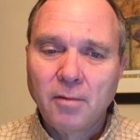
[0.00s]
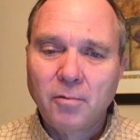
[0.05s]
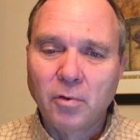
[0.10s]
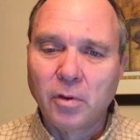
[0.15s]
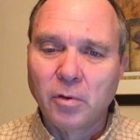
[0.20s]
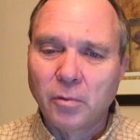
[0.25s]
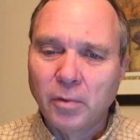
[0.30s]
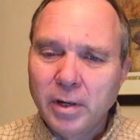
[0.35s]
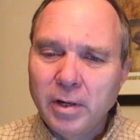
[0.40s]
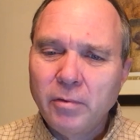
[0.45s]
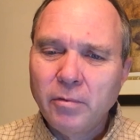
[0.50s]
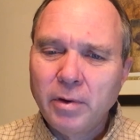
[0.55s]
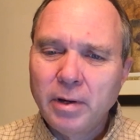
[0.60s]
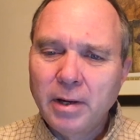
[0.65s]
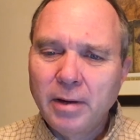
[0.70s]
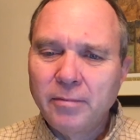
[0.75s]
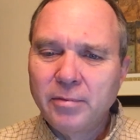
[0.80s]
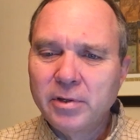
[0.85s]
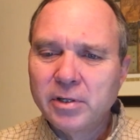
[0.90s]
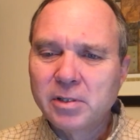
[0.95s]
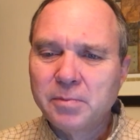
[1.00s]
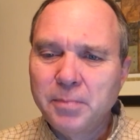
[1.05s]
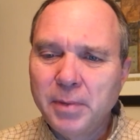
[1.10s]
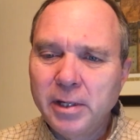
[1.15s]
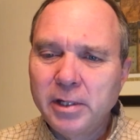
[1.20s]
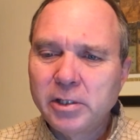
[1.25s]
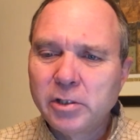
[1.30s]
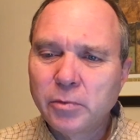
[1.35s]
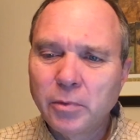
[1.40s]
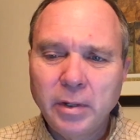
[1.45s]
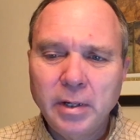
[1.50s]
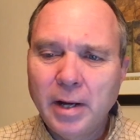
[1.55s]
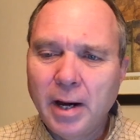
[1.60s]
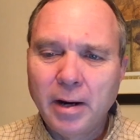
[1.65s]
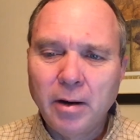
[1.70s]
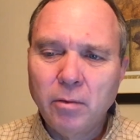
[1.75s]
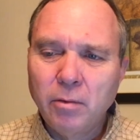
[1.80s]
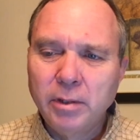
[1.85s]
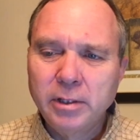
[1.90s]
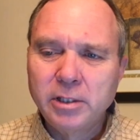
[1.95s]
For the rendering of this ministry
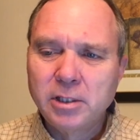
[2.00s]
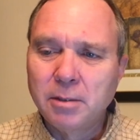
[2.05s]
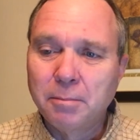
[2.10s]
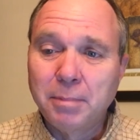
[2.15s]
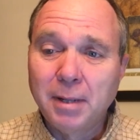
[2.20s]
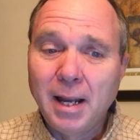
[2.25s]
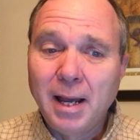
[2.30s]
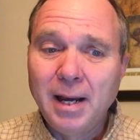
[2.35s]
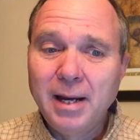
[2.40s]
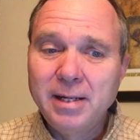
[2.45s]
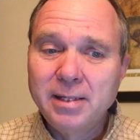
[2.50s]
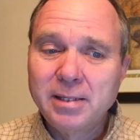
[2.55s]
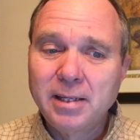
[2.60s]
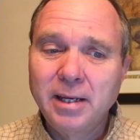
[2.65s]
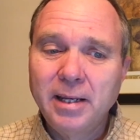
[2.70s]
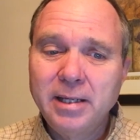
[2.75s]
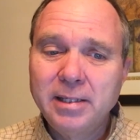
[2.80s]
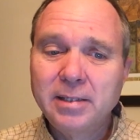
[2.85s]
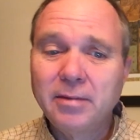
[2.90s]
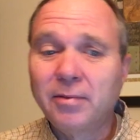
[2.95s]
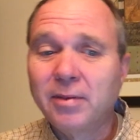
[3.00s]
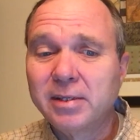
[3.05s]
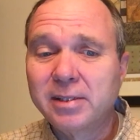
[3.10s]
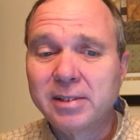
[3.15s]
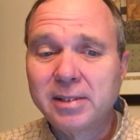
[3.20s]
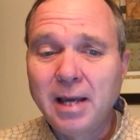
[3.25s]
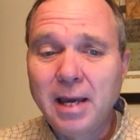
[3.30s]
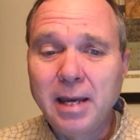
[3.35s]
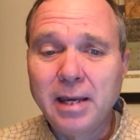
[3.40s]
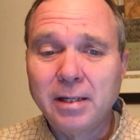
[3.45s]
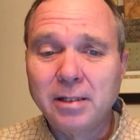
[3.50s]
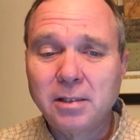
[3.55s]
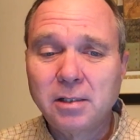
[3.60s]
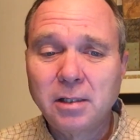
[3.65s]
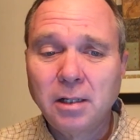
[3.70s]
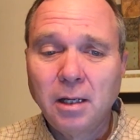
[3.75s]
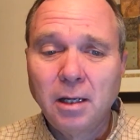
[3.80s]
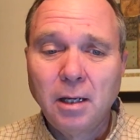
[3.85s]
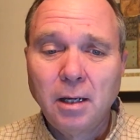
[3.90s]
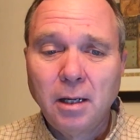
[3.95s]
not only supplies the needs of the saints,
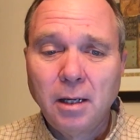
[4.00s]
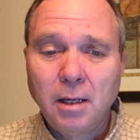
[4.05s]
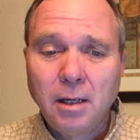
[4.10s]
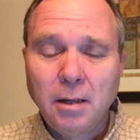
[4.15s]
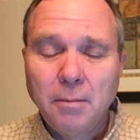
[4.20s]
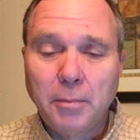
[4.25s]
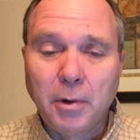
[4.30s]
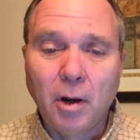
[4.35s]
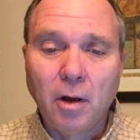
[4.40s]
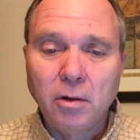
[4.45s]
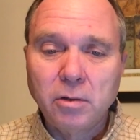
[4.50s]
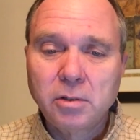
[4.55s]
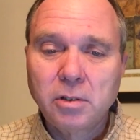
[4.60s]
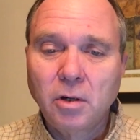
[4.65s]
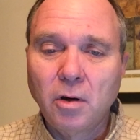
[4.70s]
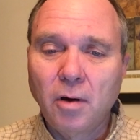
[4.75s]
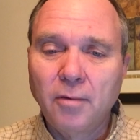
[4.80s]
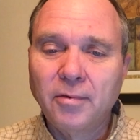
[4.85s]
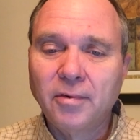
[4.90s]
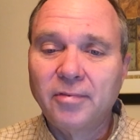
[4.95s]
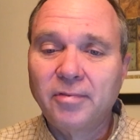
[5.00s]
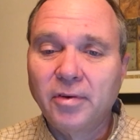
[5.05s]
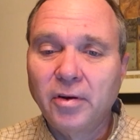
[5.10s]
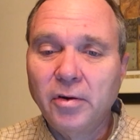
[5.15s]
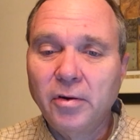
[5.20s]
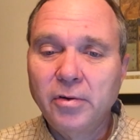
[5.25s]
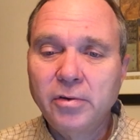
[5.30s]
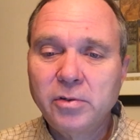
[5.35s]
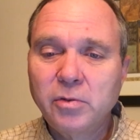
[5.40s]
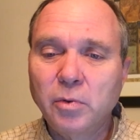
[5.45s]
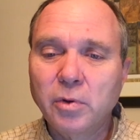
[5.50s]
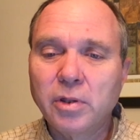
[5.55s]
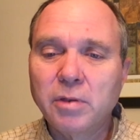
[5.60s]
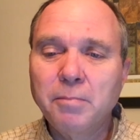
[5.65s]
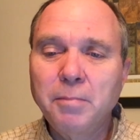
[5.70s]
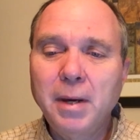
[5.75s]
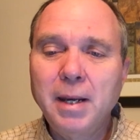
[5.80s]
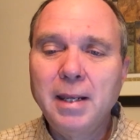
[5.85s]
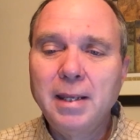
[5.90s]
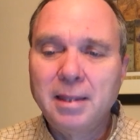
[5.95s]
but also overflows with
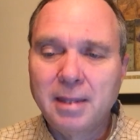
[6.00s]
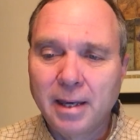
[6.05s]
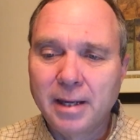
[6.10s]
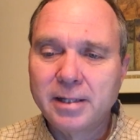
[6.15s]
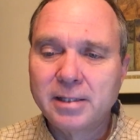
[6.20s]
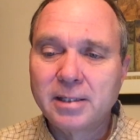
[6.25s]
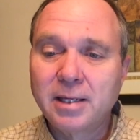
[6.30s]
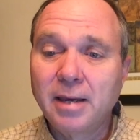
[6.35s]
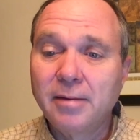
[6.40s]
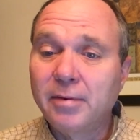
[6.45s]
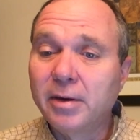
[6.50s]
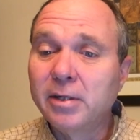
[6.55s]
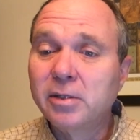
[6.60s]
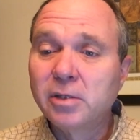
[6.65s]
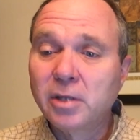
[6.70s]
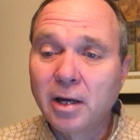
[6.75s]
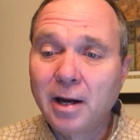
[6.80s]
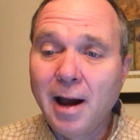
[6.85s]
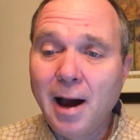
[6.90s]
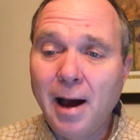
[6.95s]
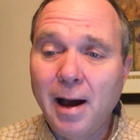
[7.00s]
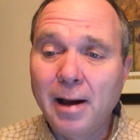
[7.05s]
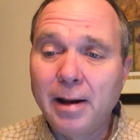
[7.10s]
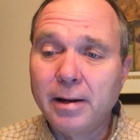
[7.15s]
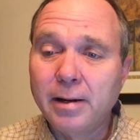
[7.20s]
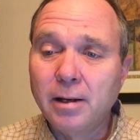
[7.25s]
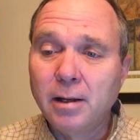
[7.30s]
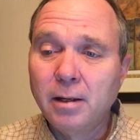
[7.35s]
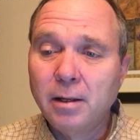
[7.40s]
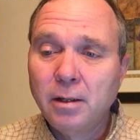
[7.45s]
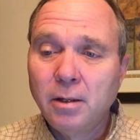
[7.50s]
many thanksgivings to God.